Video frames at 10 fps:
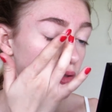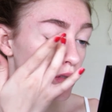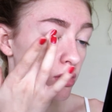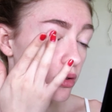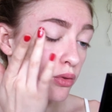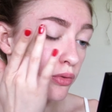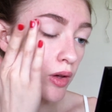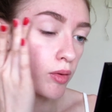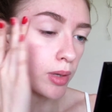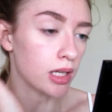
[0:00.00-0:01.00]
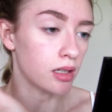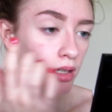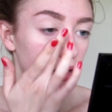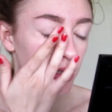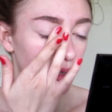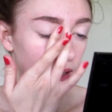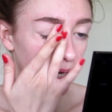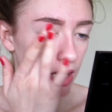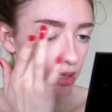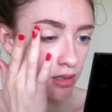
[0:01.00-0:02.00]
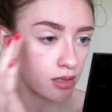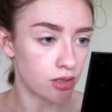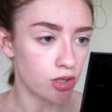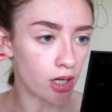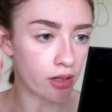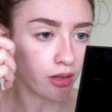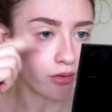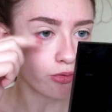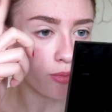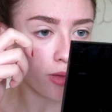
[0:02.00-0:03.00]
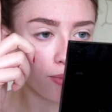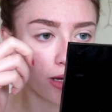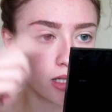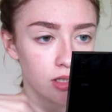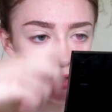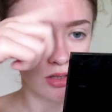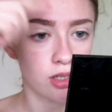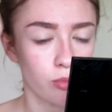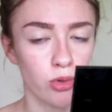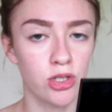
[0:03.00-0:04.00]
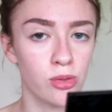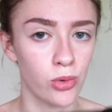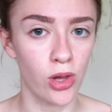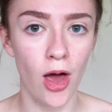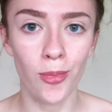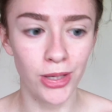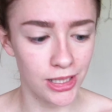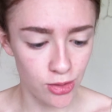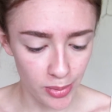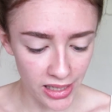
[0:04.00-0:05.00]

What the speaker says: to fill them in and the gel from that palette just to brush them all up into